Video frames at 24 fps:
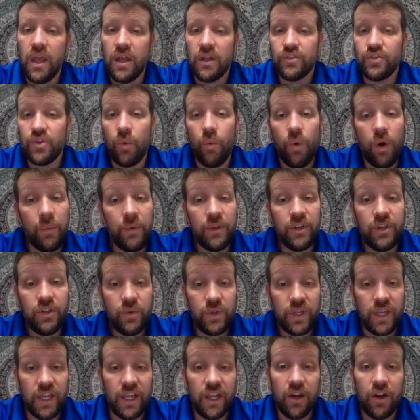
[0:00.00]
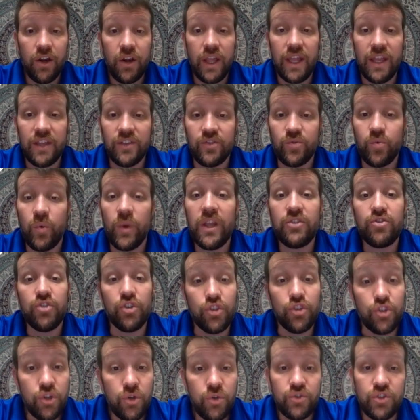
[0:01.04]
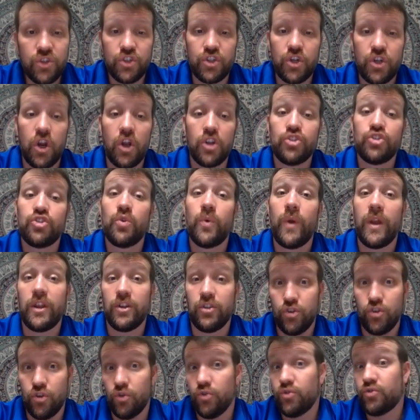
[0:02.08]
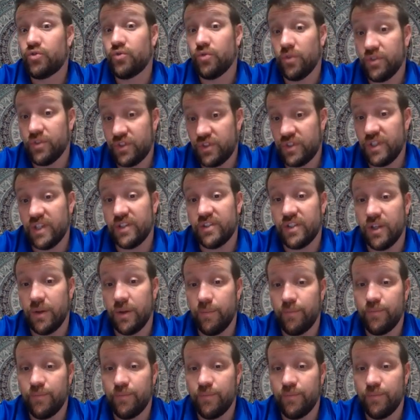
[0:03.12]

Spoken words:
So what we do here is we introduce a charge to a neutral system.